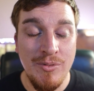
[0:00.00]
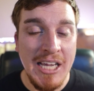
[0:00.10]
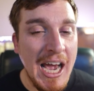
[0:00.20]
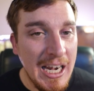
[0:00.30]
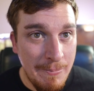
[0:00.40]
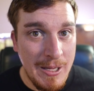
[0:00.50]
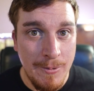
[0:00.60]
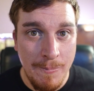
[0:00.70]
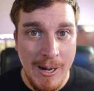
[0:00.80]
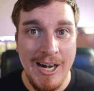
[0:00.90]
You've got to be
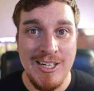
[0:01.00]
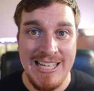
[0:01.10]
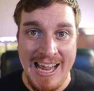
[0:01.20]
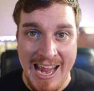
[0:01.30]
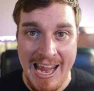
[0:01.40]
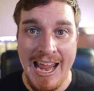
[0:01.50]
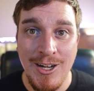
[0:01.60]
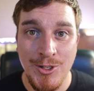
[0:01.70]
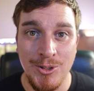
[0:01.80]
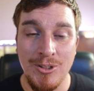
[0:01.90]
prepared to
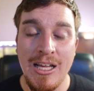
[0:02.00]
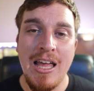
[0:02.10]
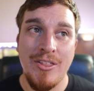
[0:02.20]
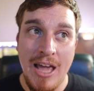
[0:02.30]
handle